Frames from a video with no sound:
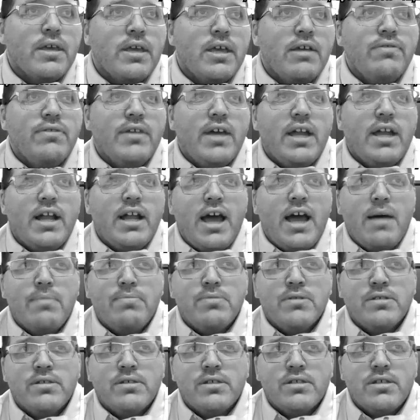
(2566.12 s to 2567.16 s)
if that
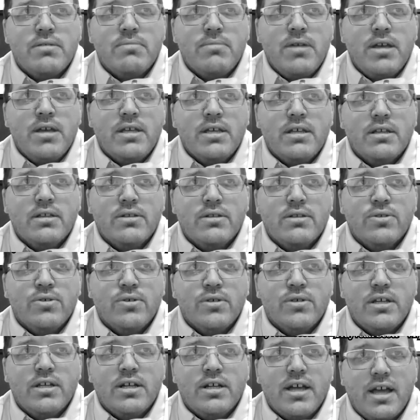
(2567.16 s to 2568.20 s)
happens, does it make it
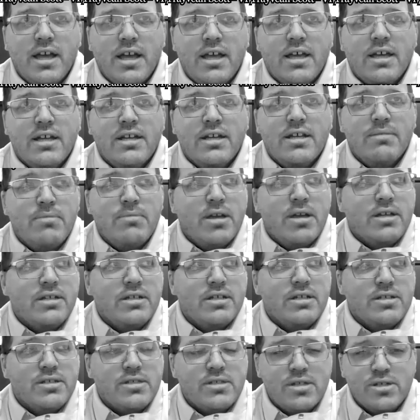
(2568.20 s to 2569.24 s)
looking ahead and making
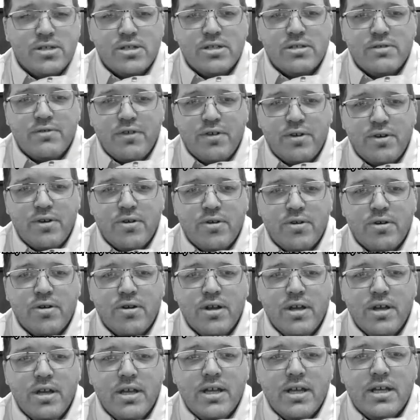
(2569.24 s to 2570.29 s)
decisions for your
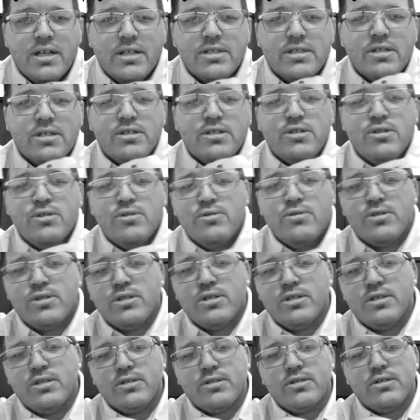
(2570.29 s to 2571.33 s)

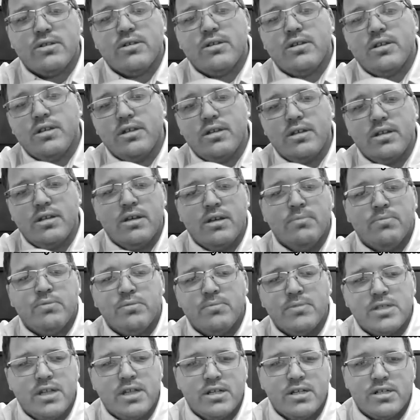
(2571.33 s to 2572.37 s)
institution's
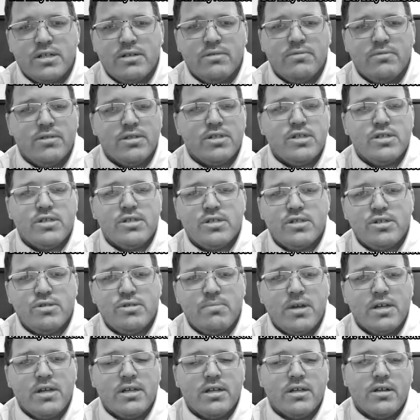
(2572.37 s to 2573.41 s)
implementation of decisions you
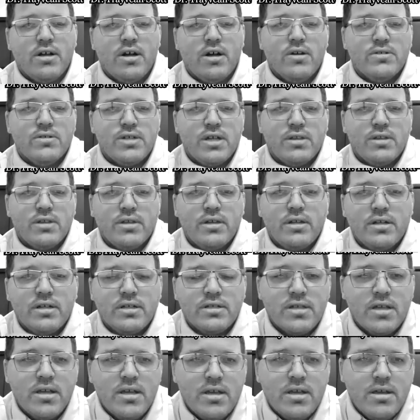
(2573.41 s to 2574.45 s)
make in college
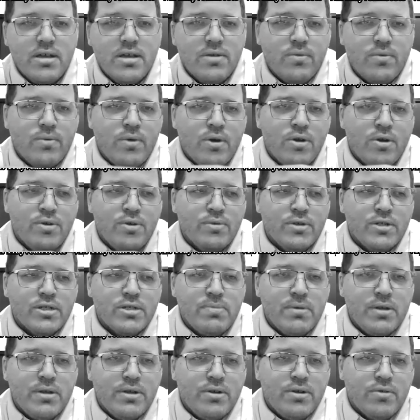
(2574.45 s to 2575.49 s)
athletics, where you want to
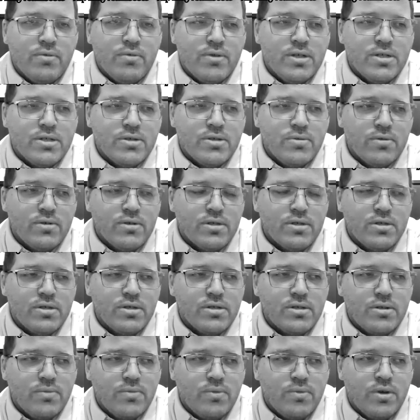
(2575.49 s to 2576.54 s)
spend your
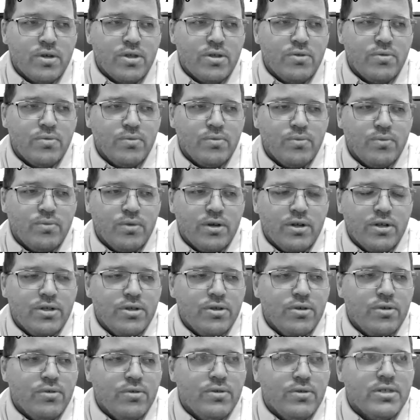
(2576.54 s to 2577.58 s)
resources and what you want to
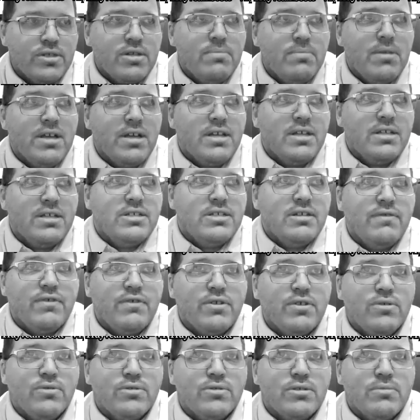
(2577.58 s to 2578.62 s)
do? Does it make it
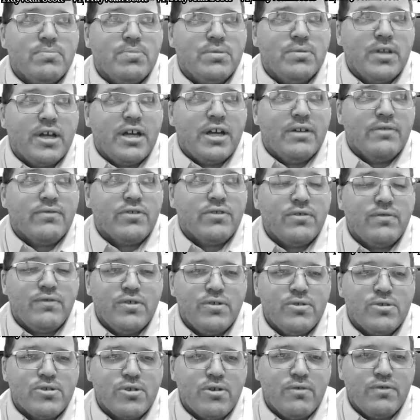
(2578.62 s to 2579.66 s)
difficult to plan for the
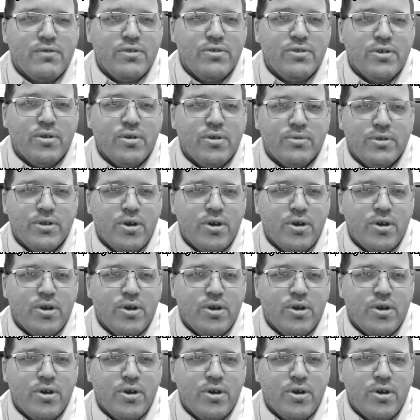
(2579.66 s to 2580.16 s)
future if you don't